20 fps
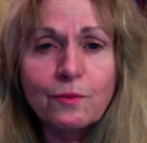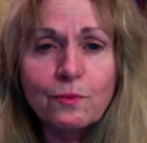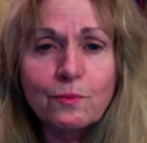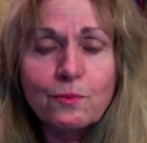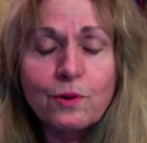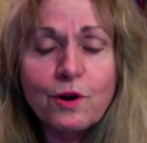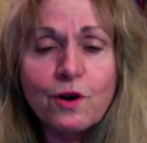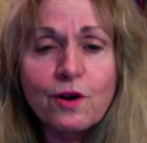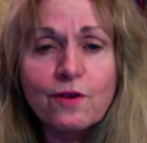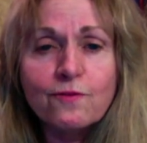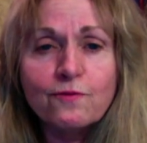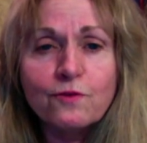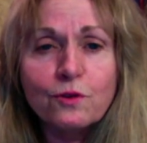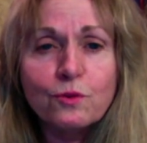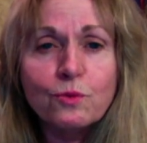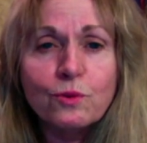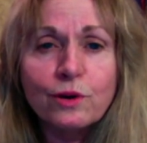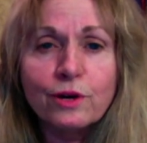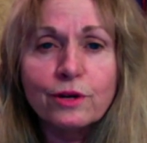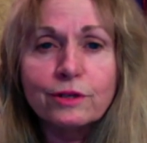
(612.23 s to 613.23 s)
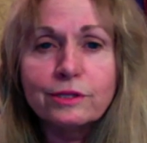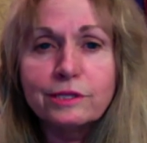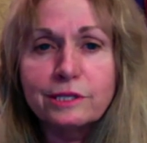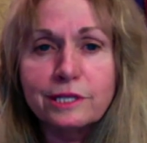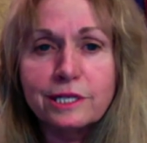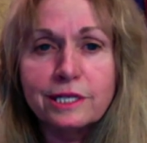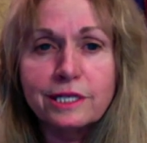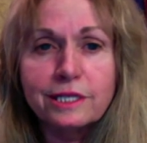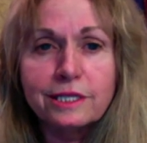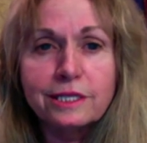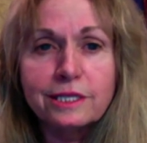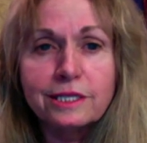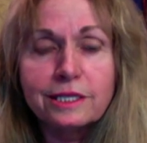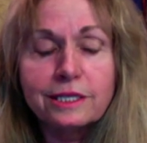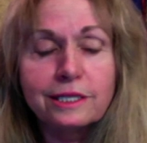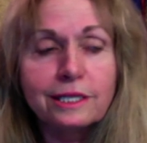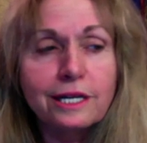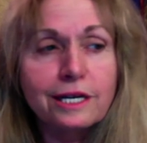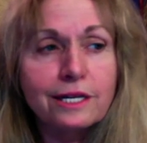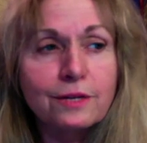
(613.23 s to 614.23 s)
powerful work that a
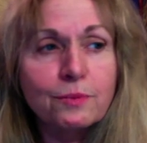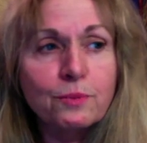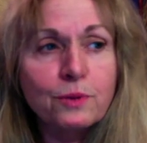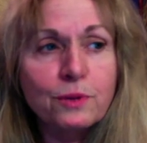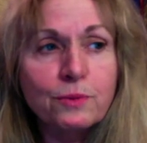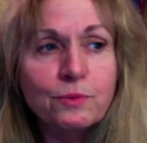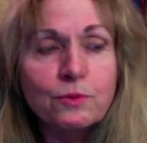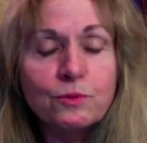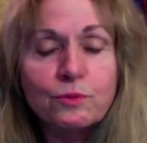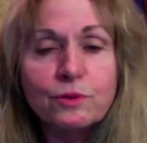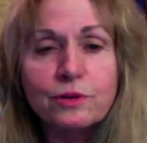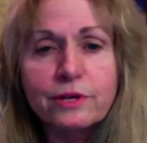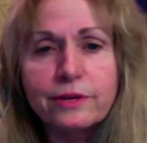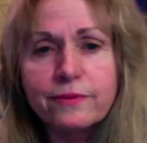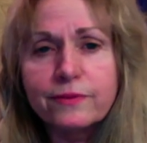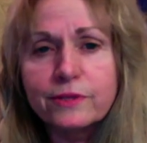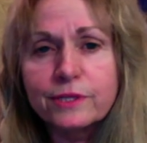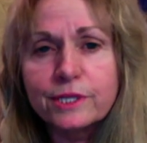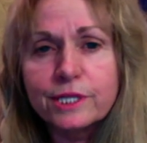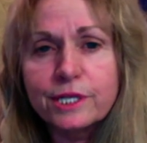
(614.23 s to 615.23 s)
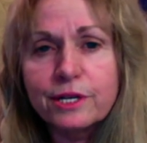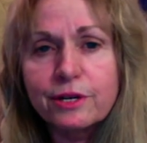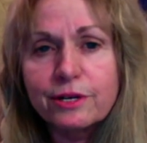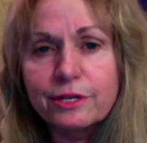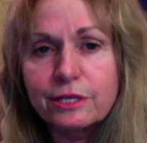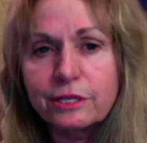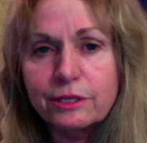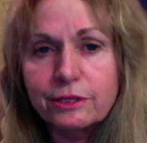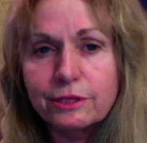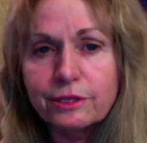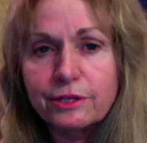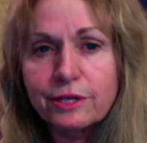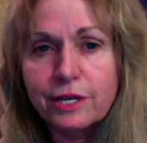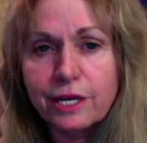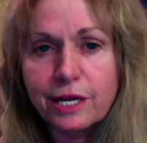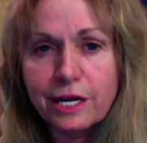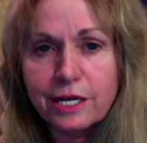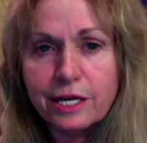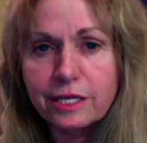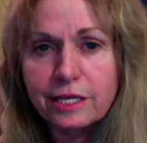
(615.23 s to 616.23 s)
lot of people were even scared to look
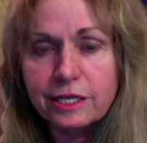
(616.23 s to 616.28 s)
at.